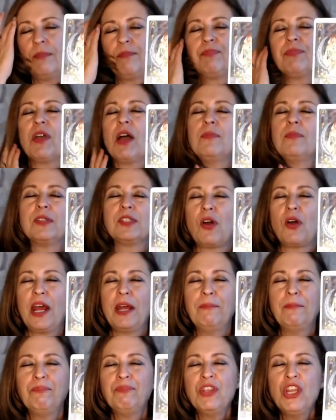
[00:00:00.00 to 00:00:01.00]
I'm
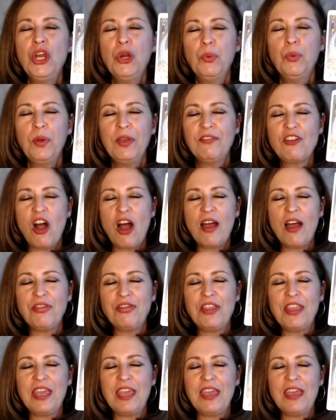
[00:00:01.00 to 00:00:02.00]
sorry, we've
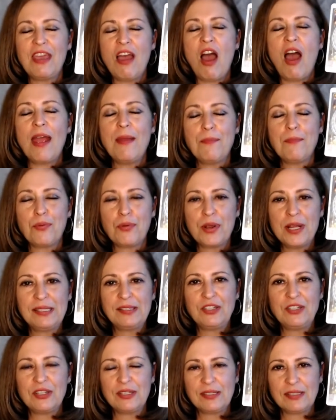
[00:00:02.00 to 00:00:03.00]
got the high
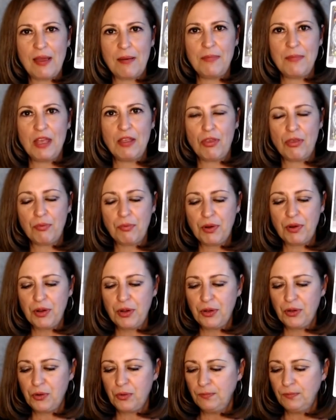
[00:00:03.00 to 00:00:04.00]
priestess coming
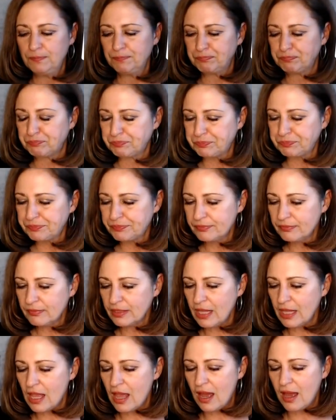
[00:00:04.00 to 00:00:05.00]
through
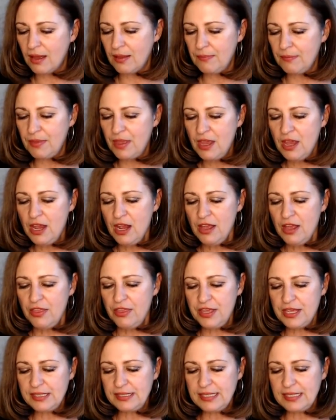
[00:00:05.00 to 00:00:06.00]
and um,
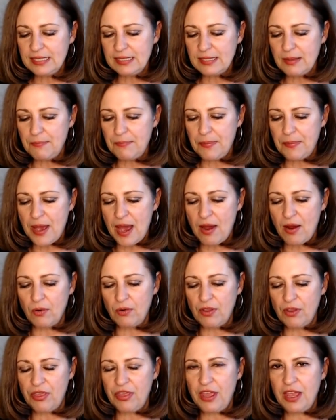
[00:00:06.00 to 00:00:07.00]
this is
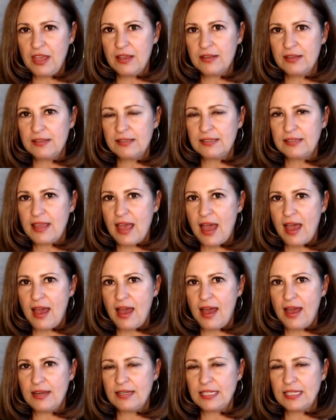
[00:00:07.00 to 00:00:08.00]
about things
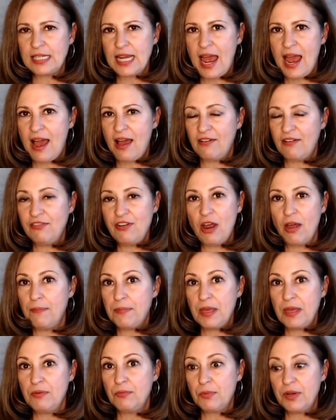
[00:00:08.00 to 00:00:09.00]
that have not
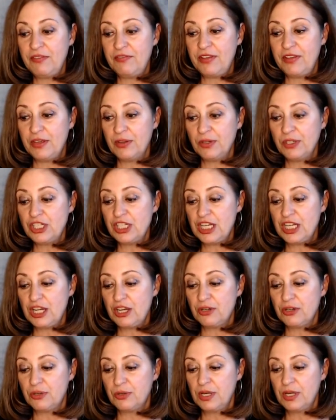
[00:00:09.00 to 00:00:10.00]
been revealed to
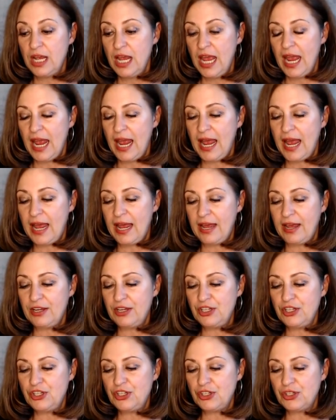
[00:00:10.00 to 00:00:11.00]
you.
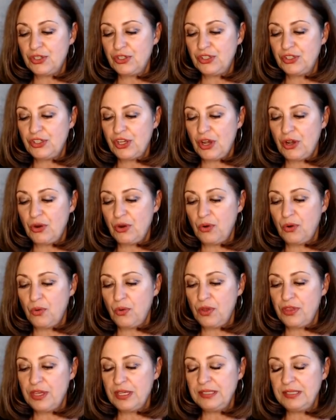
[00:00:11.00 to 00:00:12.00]
And so
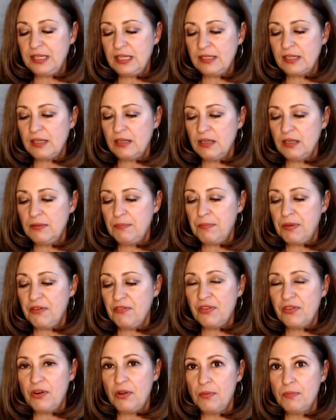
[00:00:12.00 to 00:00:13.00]
this is a
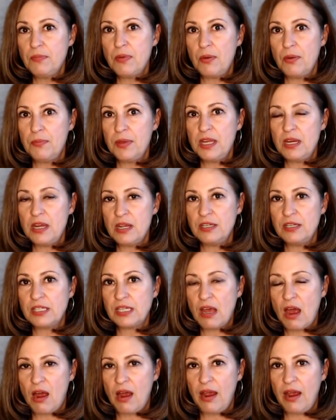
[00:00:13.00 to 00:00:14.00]
pivotal moment in
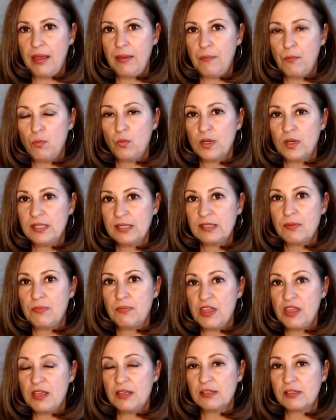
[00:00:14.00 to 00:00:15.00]
time when some
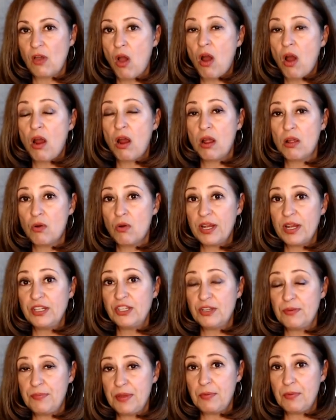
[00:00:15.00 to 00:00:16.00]
things are going
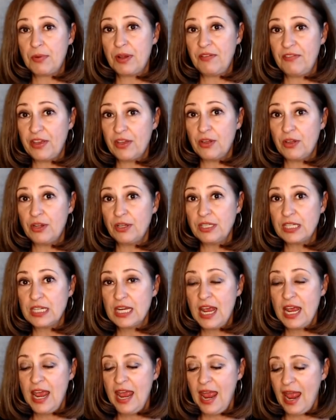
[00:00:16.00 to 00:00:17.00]
to be revealed
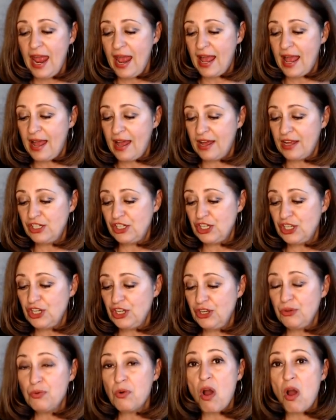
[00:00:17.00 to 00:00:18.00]
and
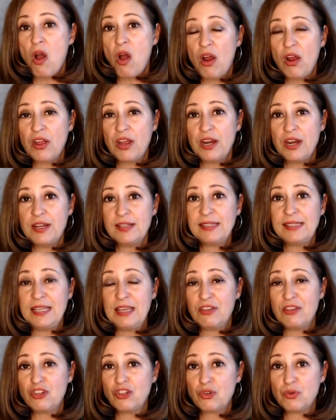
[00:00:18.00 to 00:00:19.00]
you are going to see
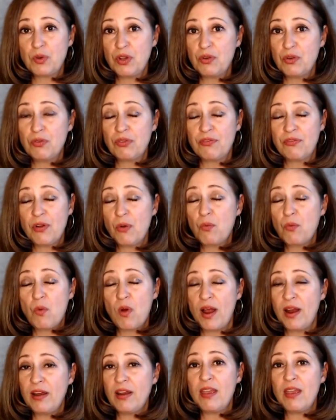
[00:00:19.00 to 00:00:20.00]
the truth for
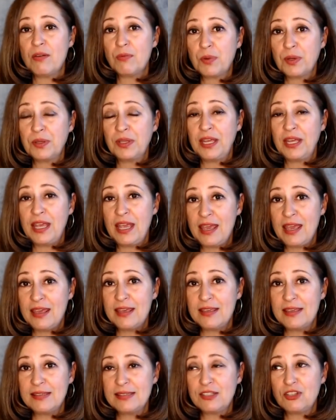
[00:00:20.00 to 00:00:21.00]
what it really
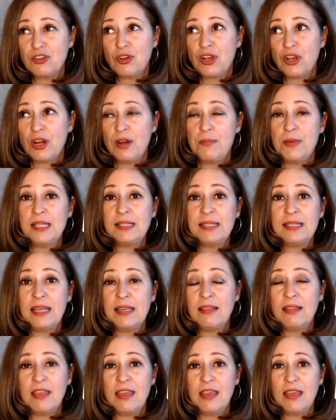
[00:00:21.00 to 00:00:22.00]
is. You're going to be
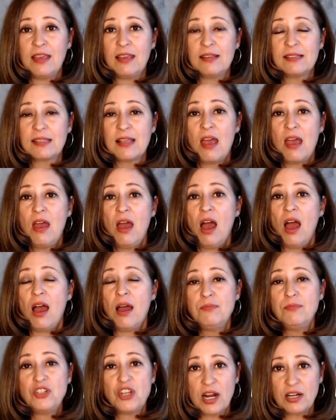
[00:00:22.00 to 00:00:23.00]
seeing things
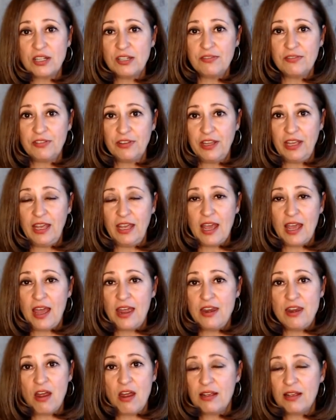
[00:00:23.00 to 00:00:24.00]
objectively
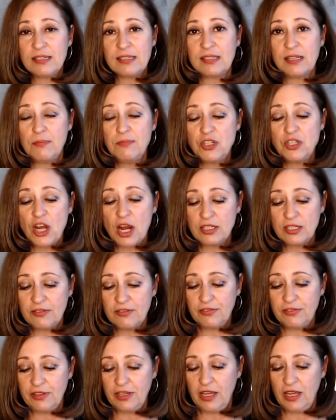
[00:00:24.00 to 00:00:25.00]
and not
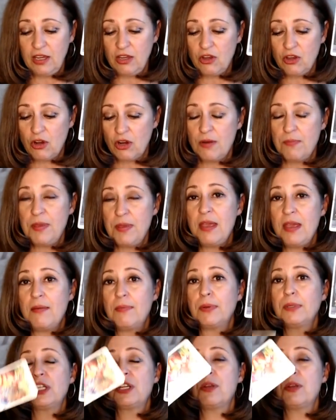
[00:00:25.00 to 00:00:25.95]
subjectively. You're going to be able to